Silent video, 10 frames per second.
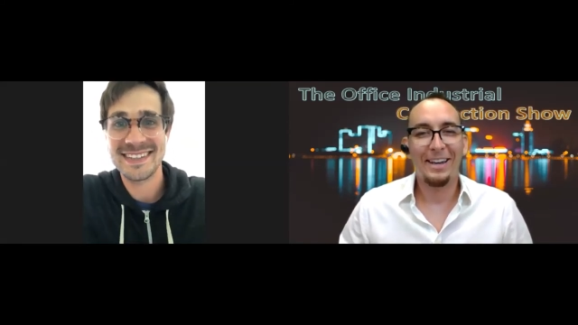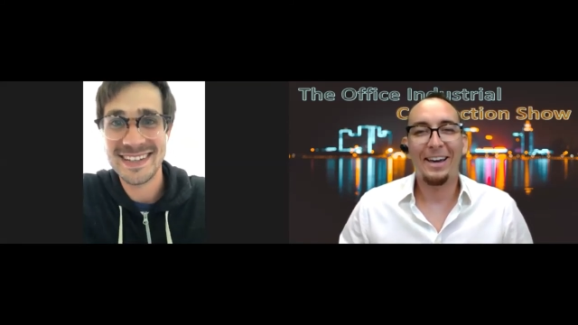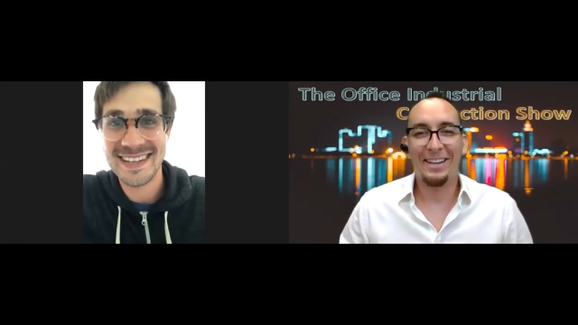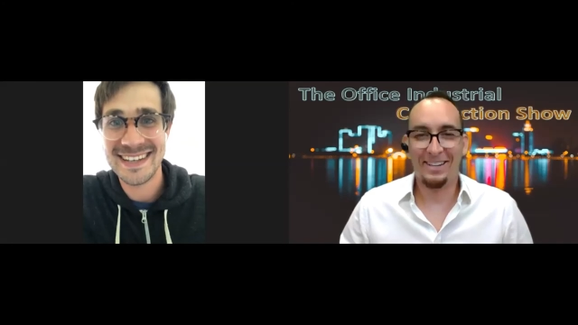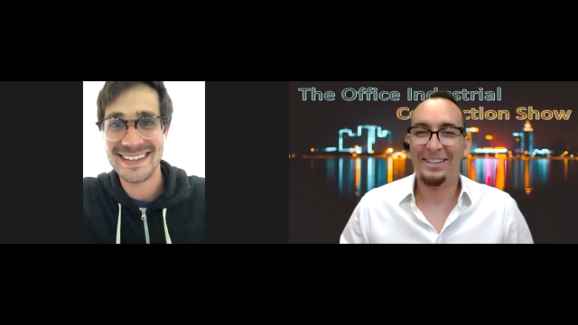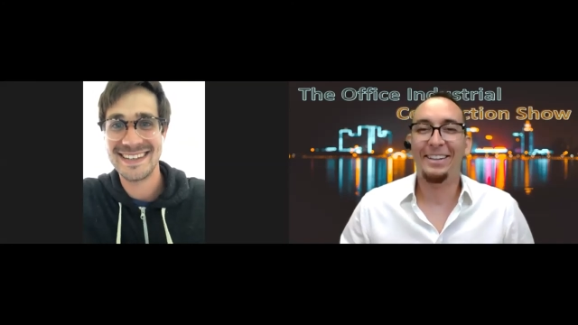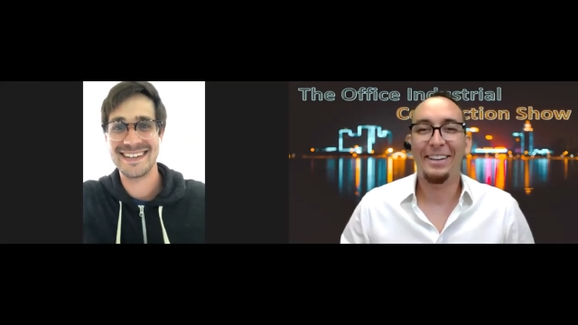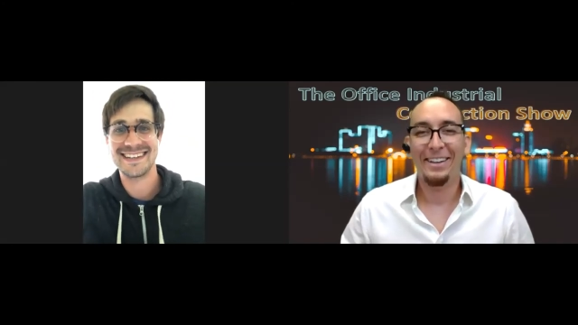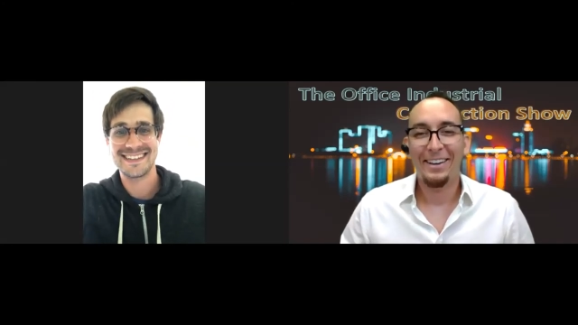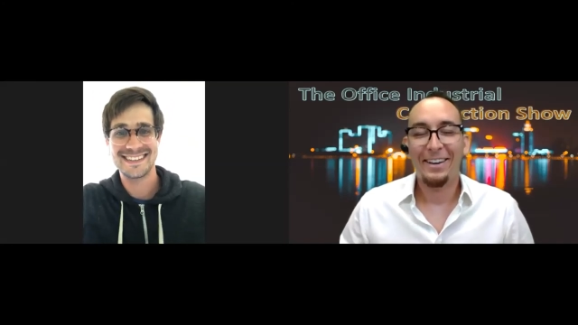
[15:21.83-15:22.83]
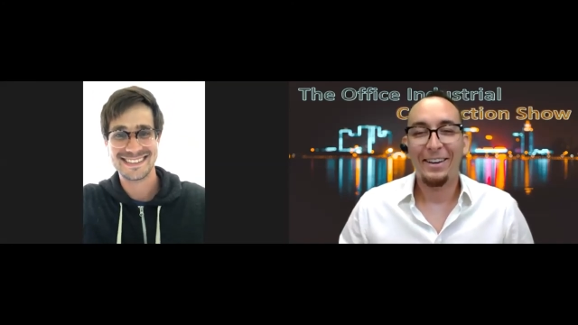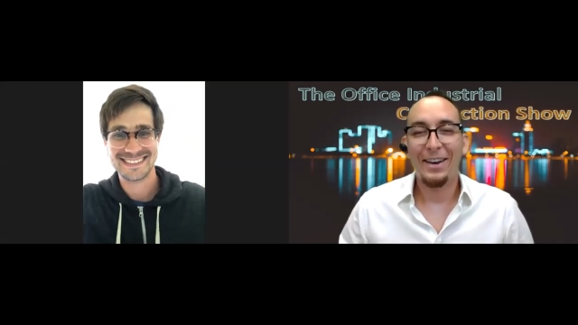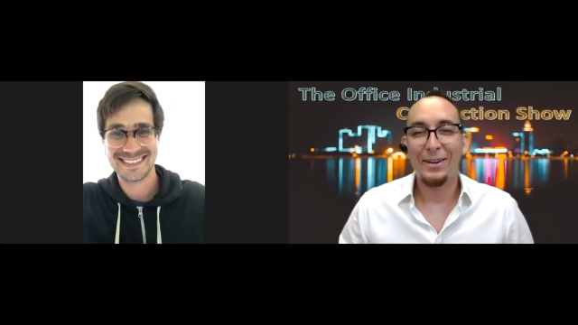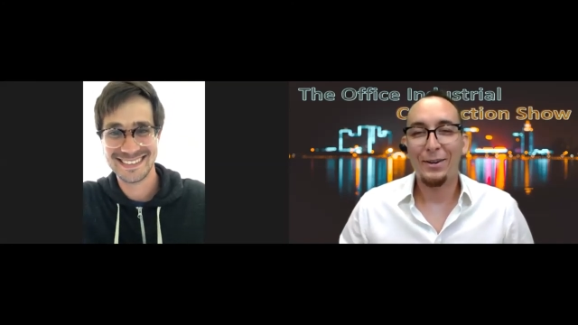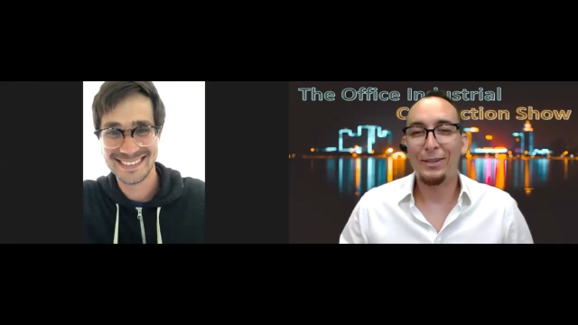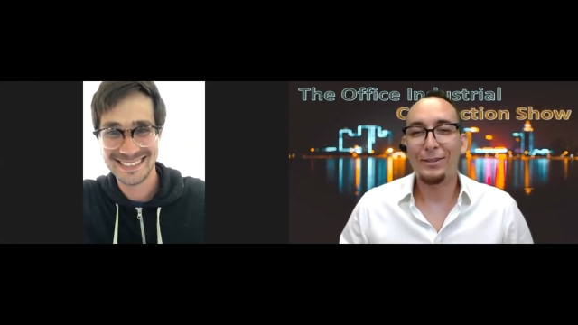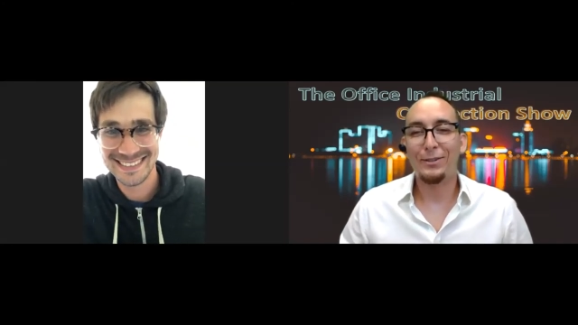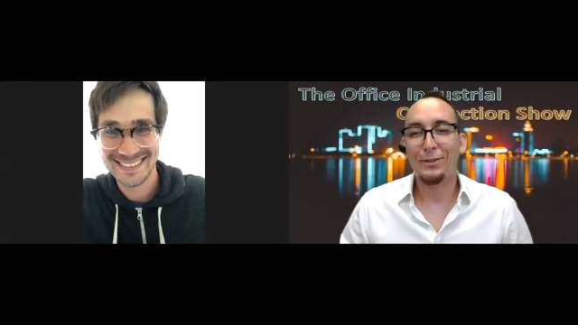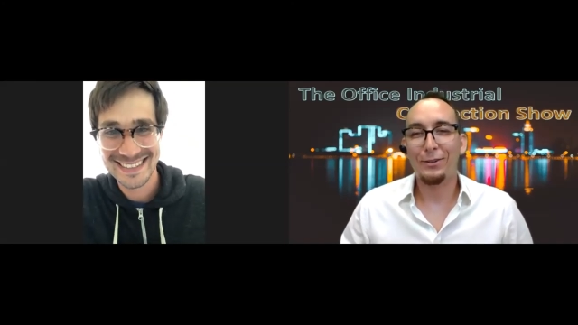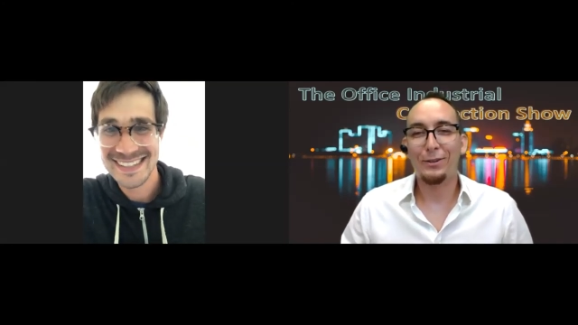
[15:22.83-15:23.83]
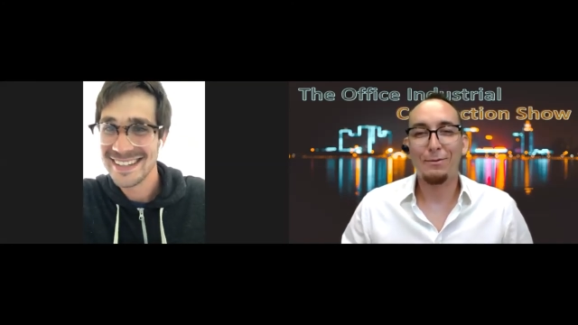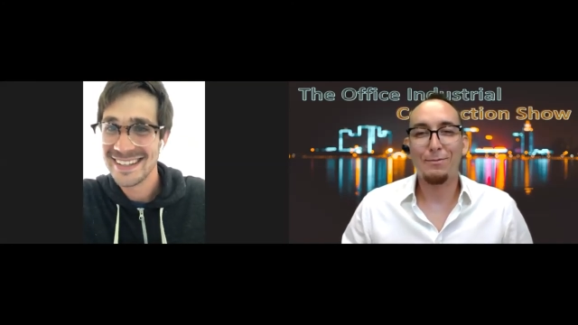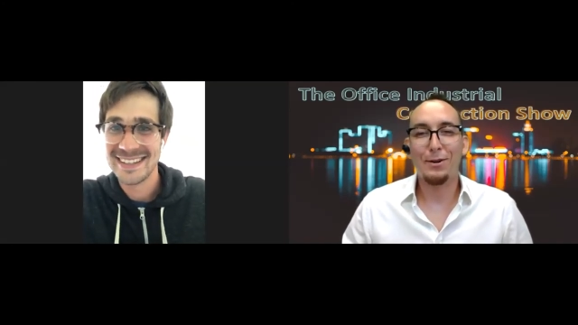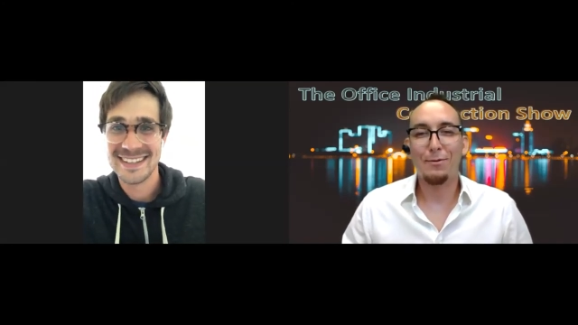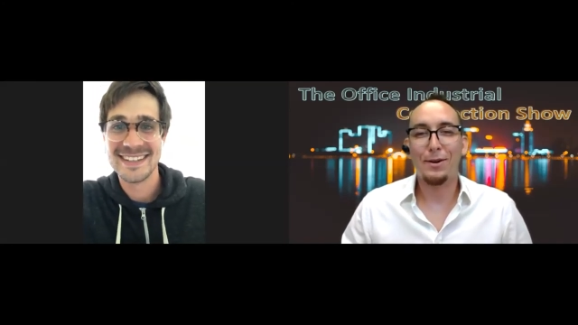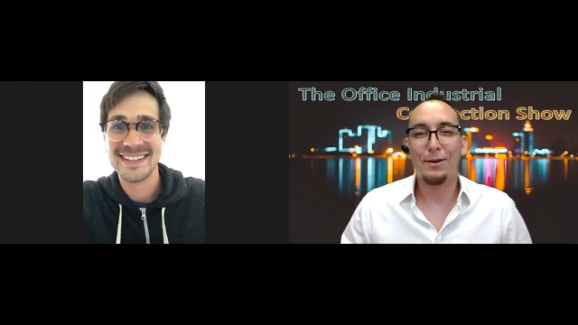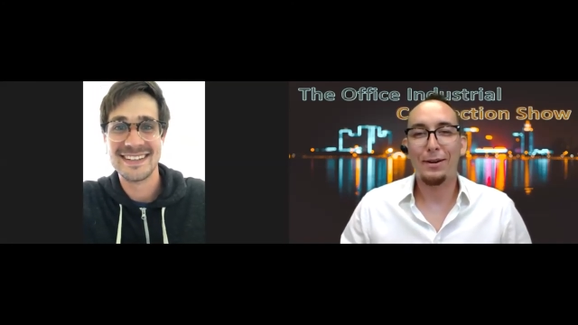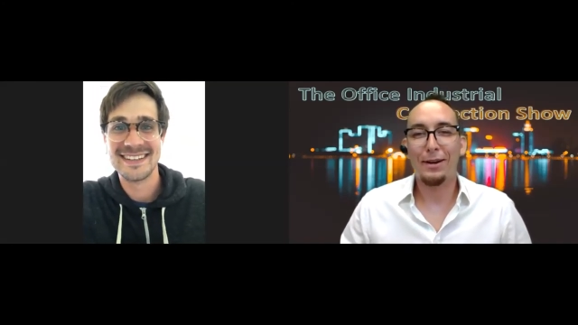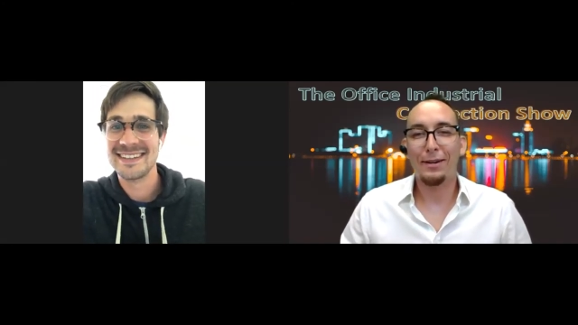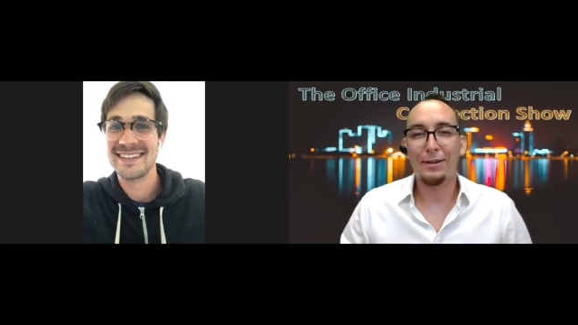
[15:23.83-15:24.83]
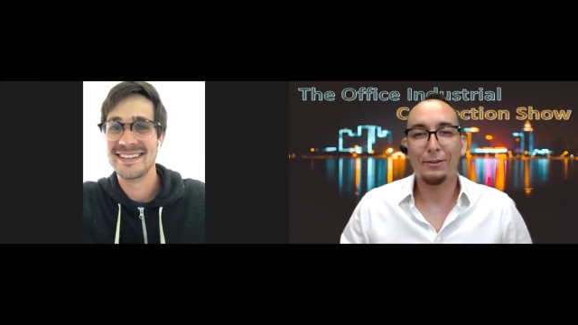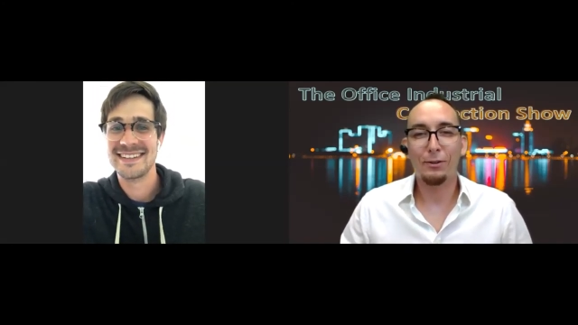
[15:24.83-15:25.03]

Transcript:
Speaker 1: Yeah, yeah, no, things are looking better and better down here.